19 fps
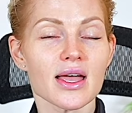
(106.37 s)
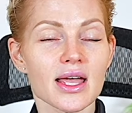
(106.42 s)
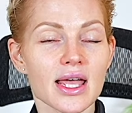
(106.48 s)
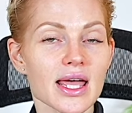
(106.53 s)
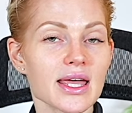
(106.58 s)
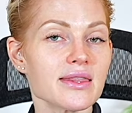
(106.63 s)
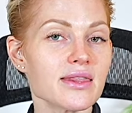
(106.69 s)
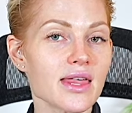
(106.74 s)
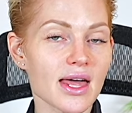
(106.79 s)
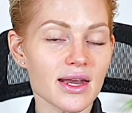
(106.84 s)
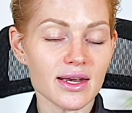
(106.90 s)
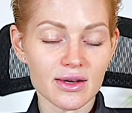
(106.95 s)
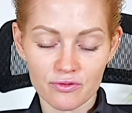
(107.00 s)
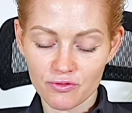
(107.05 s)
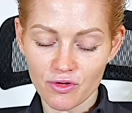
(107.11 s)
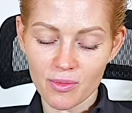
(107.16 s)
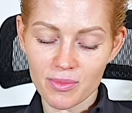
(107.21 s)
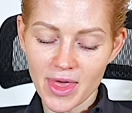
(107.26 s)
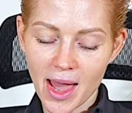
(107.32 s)
And then
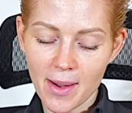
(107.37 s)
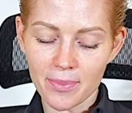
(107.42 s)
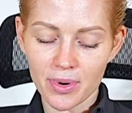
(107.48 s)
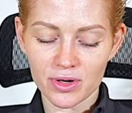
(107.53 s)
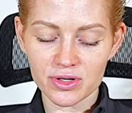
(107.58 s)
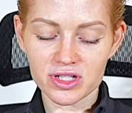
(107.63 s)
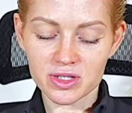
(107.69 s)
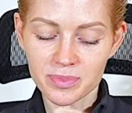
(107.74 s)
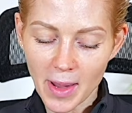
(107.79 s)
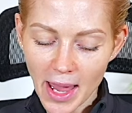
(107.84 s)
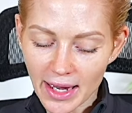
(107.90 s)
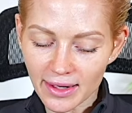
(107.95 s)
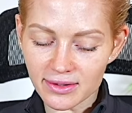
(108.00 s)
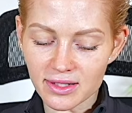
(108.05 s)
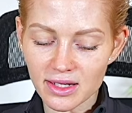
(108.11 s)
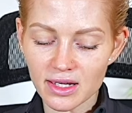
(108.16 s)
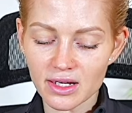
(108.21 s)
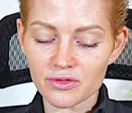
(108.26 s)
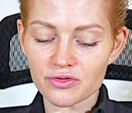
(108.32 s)
from that
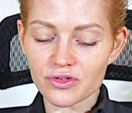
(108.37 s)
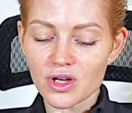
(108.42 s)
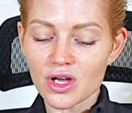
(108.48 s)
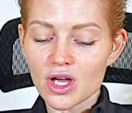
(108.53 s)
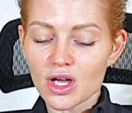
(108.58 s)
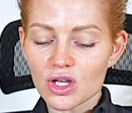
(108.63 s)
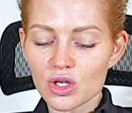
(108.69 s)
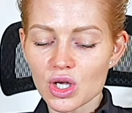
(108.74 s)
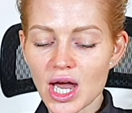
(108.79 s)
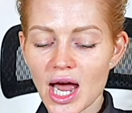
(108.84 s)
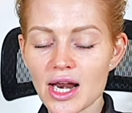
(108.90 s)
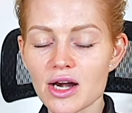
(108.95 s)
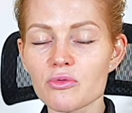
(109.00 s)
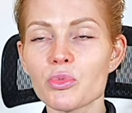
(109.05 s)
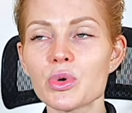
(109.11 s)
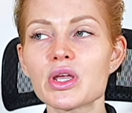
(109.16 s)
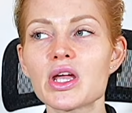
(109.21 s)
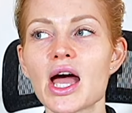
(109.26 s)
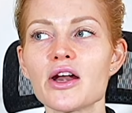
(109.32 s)
perspective, you kind of,
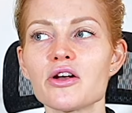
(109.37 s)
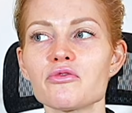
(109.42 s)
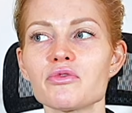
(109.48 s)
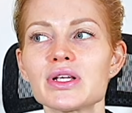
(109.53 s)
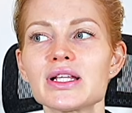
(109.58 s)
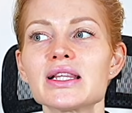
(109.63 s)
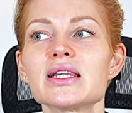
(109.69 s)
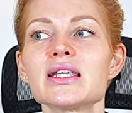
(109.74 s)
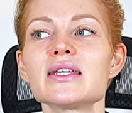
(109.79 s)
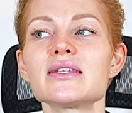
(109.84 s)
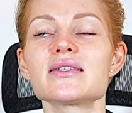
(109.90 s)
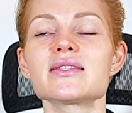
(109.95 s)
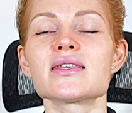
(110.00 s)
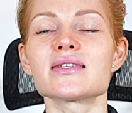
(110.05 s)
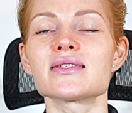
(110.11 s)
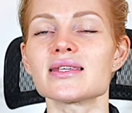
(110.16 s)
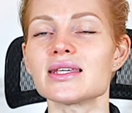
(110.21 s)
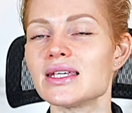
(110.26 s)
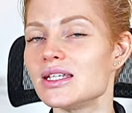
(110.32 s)
we kind of release
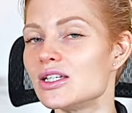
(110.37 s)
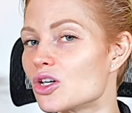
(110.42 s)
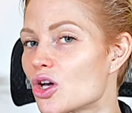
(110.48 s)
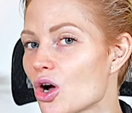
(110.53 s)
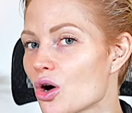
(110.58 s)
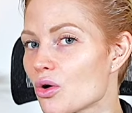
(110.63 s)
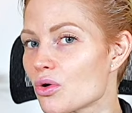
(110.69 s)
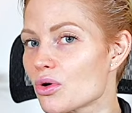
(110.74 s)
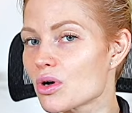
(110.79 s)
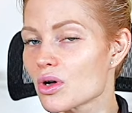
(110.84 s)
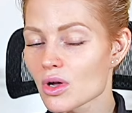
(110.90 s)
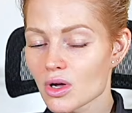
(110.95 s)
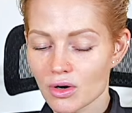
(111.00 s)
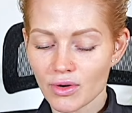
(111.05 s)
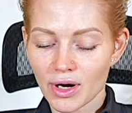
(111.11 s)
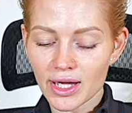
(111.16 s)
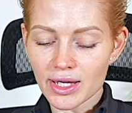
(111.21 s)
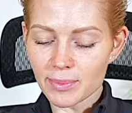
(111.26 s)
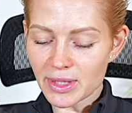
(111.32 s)
this ego,
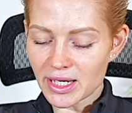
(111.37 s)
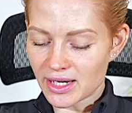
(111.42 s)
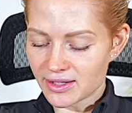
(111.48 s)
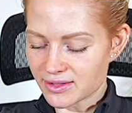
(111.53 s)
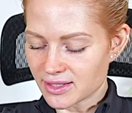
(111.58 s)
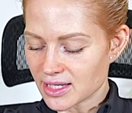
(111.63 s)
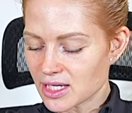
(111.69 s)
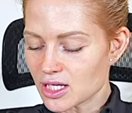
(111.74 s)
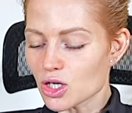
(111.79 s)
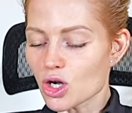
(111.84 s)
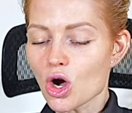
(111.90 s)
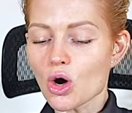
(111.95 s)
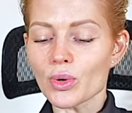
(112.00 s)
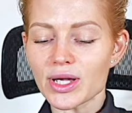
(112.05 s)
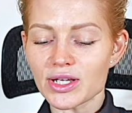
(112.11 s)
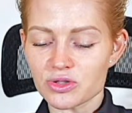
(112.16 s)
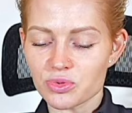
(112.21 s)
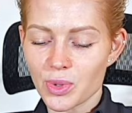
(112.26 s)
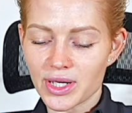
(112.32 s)
right? Because ego
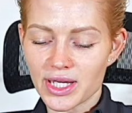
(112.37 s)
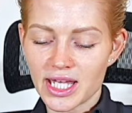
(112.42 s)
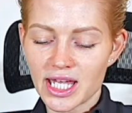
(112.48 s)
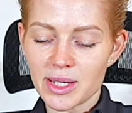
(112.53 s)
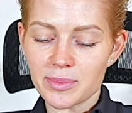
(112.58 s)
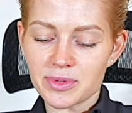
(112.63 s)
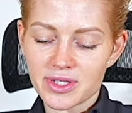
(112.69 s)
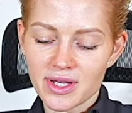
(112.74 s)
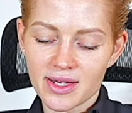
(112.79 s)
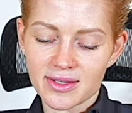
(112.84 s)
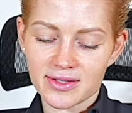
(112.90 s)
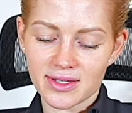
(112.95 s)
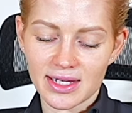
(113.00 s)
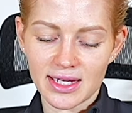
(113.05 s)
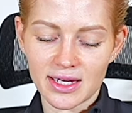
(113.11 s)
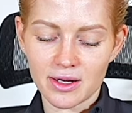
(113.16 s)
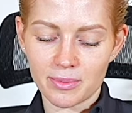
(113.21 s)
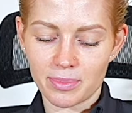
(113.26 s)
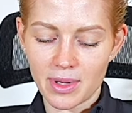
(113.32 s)
is what keeps us
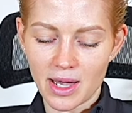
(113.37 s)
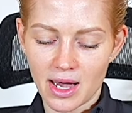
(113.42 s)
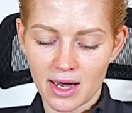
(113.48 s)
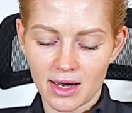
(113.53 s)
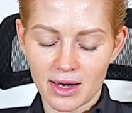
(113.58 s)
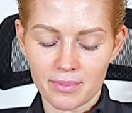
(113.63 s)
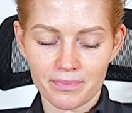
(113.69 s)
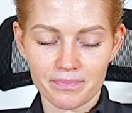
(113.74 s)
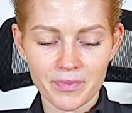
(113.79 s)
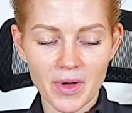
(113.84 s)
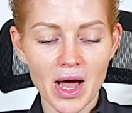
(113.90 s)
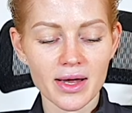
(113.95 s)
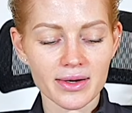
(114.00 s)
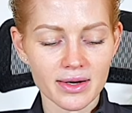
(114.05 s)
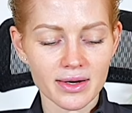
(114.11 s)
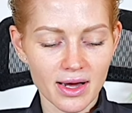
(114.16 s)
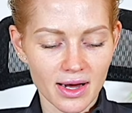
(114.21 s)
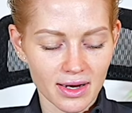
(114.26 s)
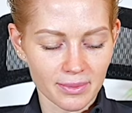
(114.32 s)
in a, um,
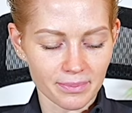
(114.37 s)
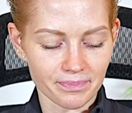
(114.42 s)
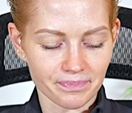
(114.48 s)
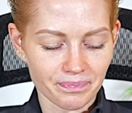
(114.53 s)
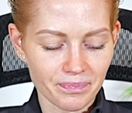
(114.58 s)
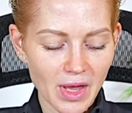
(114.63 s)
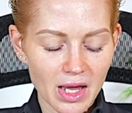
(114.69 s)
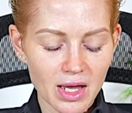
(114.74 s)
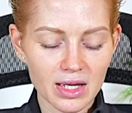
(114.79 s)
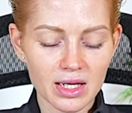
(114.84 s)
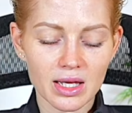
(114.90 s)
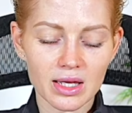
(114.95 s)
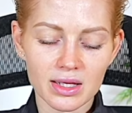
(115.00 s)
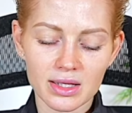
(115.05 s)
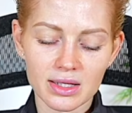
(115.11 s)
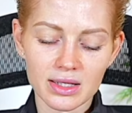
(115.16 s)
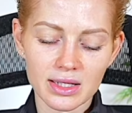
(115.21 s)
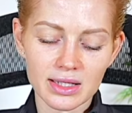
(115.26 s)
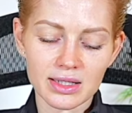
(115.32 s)
un, um,
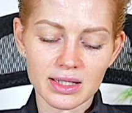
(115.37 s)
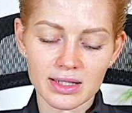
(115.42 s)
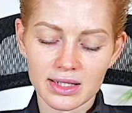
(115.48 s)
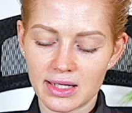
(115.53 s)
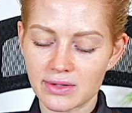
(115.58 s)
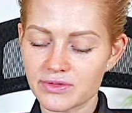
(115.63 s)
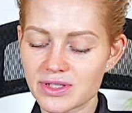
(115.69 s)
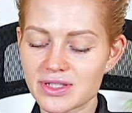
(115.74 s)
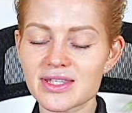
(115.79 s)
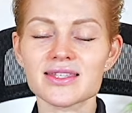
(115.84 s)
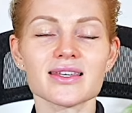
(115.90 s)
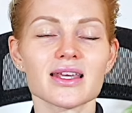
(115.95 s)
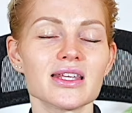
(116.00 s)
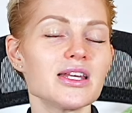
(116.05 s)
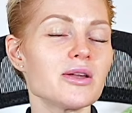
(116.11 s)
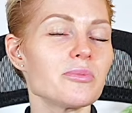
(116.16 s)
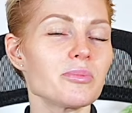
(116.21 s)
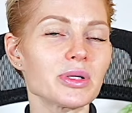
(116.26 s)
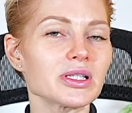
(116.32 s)
it, it gives us this
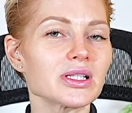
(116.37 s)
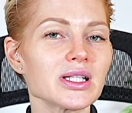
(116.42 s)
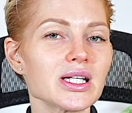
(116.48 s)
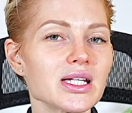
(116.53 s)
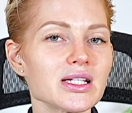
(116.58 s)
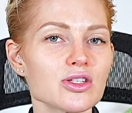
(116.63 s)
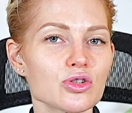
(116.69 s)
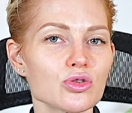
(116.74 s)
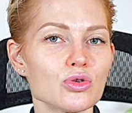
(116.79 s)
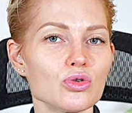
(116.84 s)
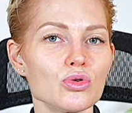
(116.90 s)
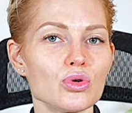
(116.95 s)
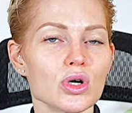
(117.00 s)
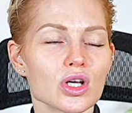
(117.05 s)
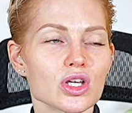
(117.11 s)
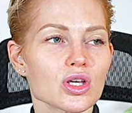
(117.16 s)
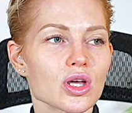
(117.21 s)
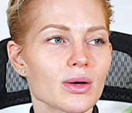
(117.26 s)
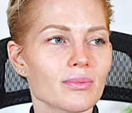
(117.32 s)
inability to
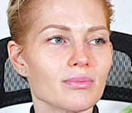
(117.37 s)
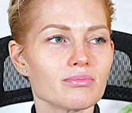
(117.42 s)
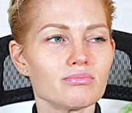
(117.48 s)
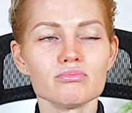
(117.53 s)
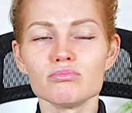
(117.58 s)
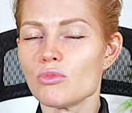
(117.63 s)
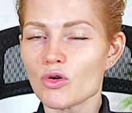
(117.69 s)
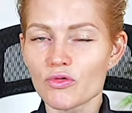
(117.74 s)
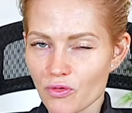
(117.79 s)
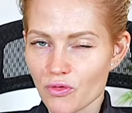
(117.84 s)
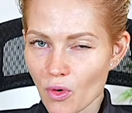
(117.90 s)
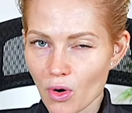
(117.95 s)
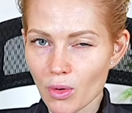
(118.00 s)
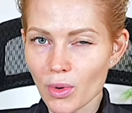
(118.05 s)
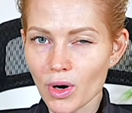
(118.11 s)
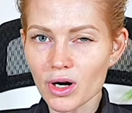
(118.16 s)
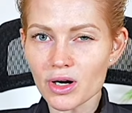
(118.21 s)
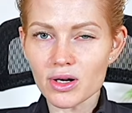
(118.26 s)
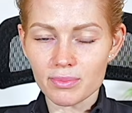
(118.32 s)
move
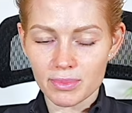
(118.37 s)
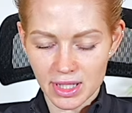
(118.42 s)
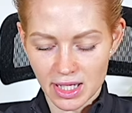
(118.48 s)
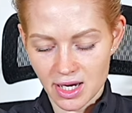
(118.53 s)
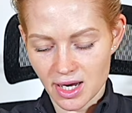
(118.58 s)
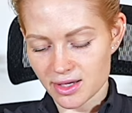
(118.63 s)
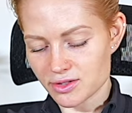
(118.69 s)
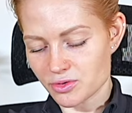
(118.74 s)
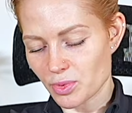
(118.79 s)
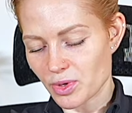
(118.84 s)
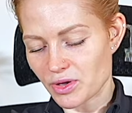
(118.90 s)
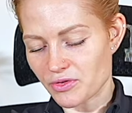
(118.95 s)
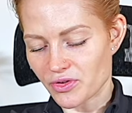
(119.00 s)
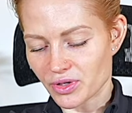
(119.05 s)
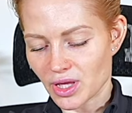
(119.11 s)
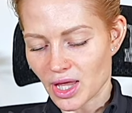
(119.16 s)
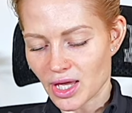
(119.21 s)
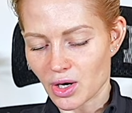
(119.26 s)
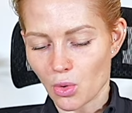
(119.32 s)
forward because we
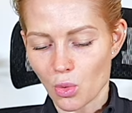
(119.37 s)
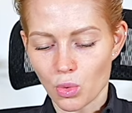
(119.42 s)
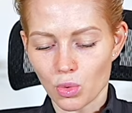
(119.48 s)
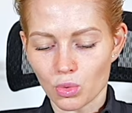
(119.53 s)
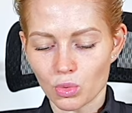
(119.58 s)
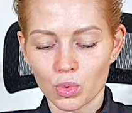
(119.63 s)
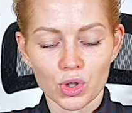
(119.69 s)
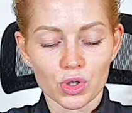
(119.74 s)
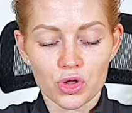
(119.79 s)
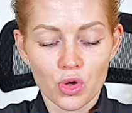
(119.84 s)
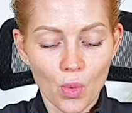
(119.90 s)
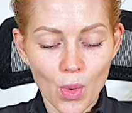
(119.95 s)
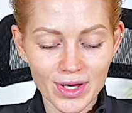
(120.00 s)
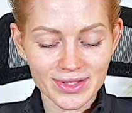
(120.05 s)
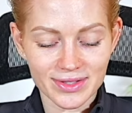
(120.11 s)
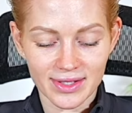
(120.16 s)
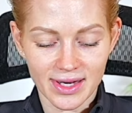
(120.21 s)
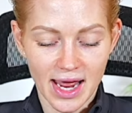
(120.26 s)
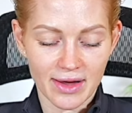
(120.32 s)
feel like we're the
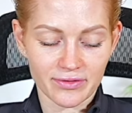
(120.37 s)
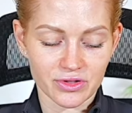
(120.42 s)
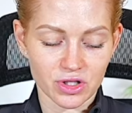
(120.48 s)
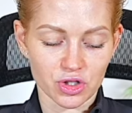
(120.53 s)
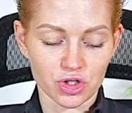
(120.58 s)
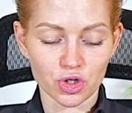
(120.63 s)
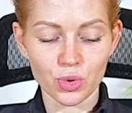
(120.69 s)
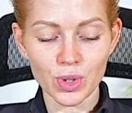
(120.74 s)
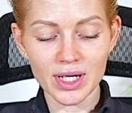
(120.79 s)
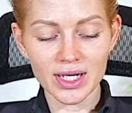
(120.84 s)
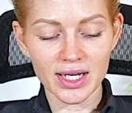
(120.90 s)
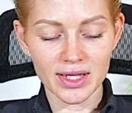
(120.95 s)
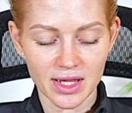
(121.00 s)
ones that have to do it.